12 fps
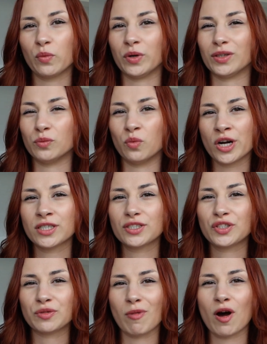with one
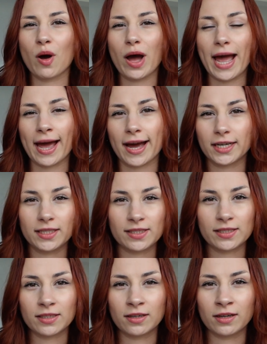small
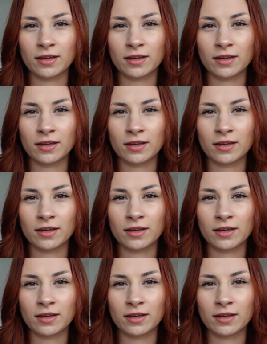act